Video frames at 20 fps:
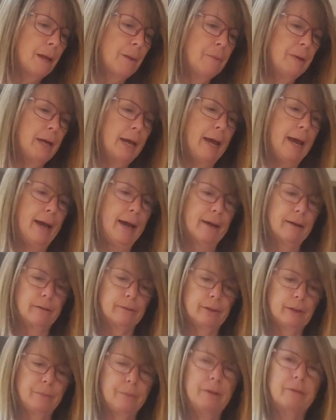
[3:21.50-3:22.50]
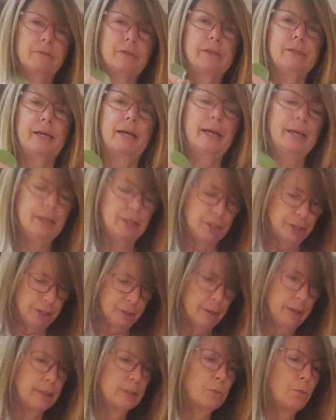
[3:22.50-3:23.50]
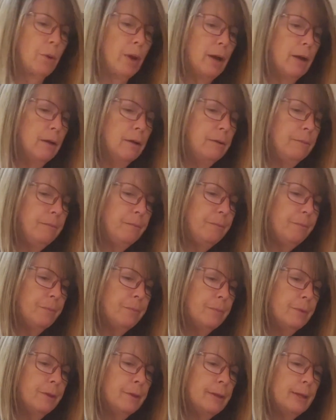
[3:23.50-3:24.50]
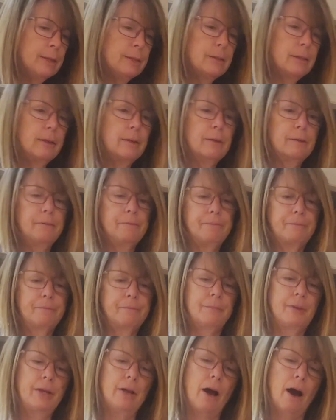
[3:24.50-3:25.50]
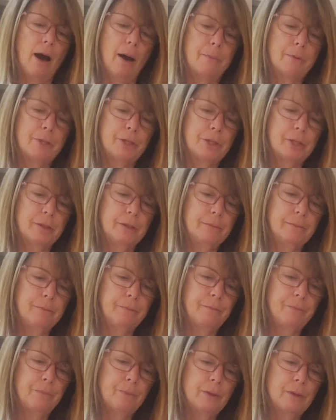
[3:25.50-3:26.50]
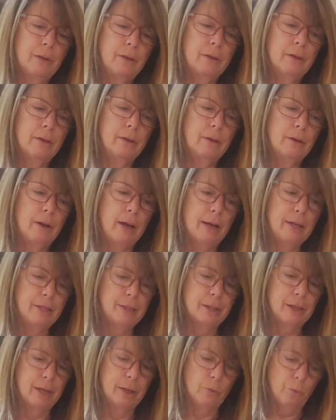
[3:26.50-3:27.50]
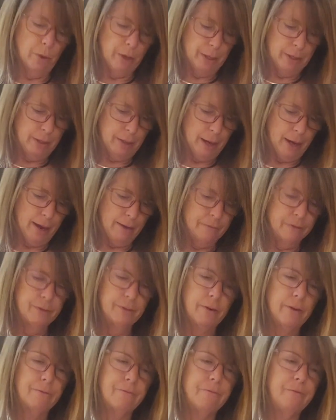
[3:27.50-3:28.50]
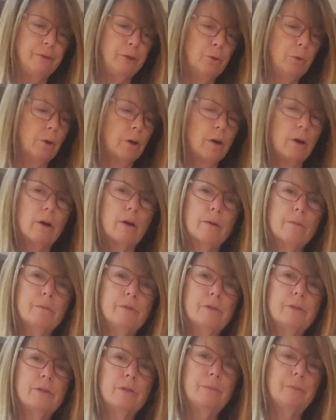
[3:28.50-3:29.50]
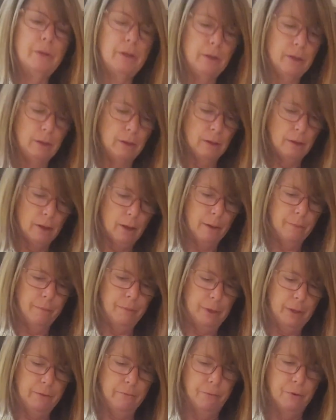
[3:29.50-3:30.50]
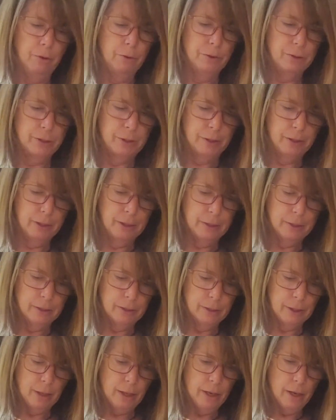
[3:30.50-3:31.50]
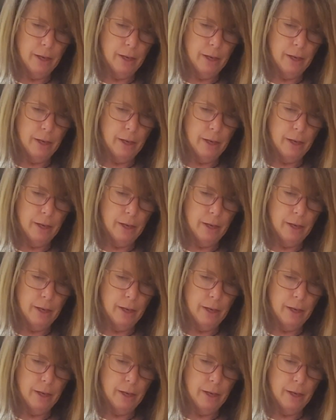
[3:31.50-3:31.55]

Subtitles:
I'm going to add a little bit of sage as well. That's an option. I just kind of wanted to have a few herbs to be infused in this.